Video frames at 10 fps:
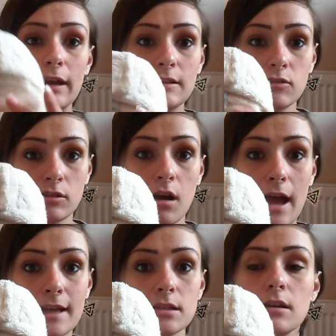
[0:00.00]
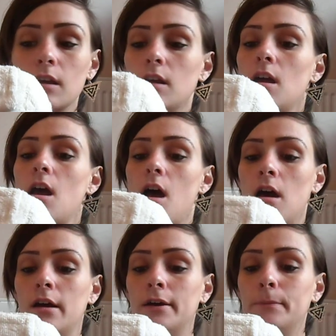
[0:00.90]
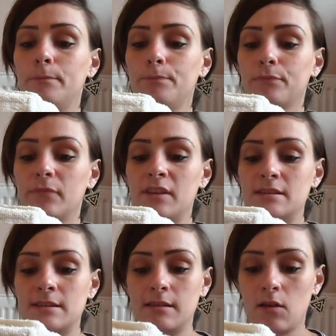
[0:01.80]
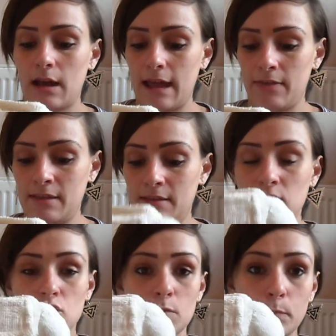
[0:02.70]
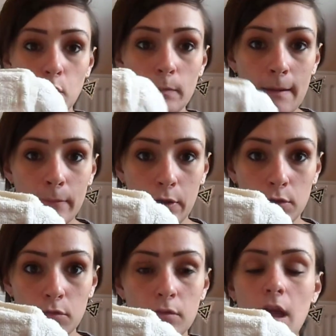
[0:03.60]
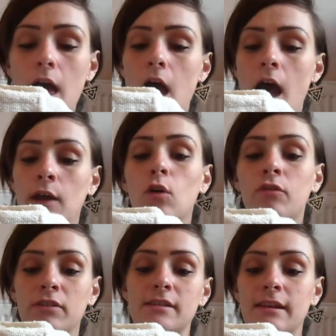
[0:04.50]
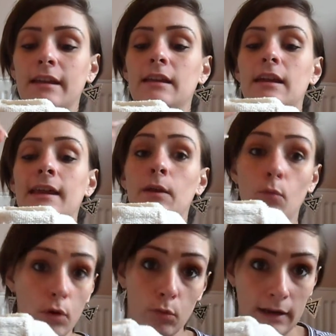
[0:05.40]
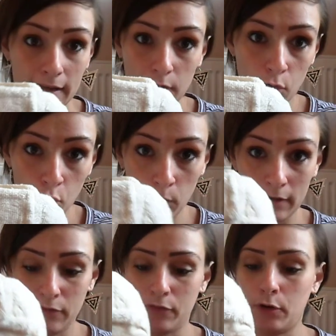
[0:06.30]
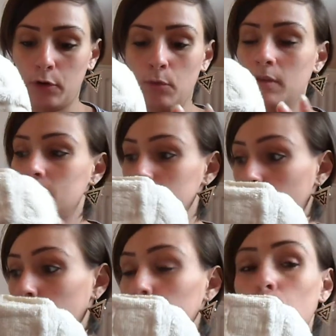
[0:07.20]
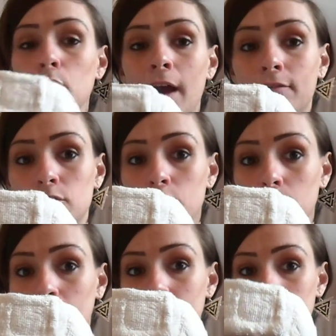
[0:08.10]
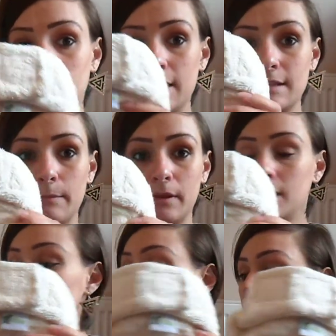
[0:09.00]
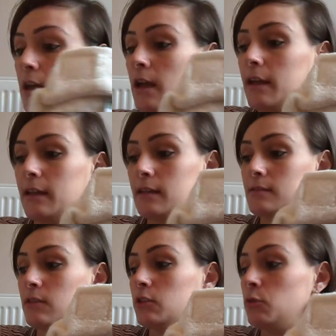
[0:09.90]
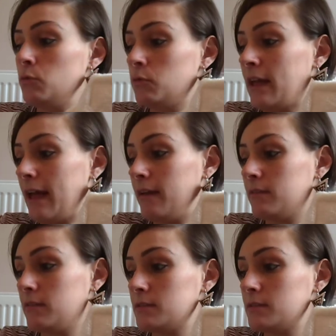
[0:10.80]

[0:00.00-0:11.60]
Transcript: your inside. This is just pure bamboo, and obviously it will leak all the way through. So what you have to do is with these nappies is that you get